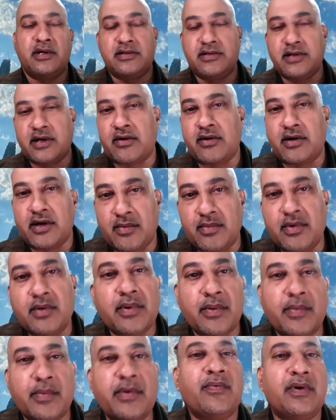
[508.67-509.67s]
security number,
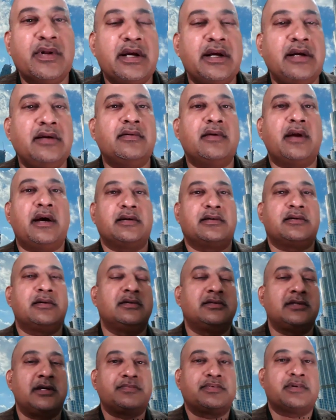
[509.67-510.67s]
maybe for the
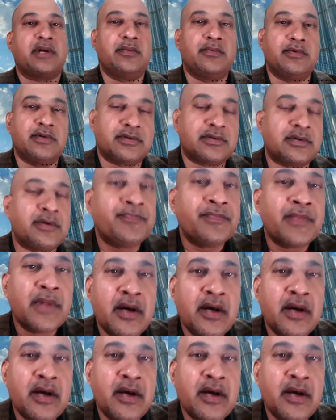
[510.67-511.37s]
international subscribers,